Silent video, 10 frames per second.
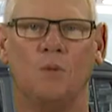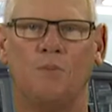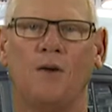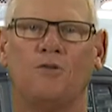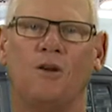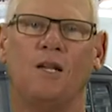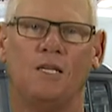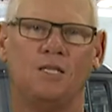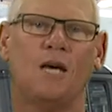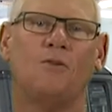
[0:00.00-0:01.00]
We both greeted
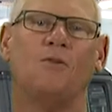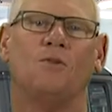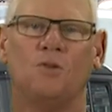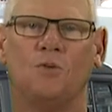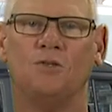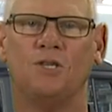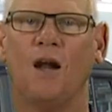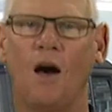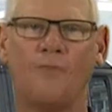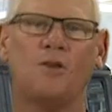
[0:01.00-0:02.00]
each other at the door and
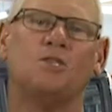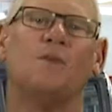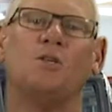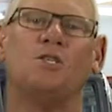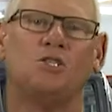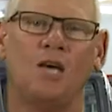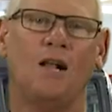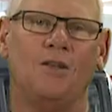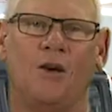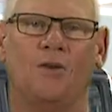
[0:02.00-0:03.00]
said, "I've got something to tell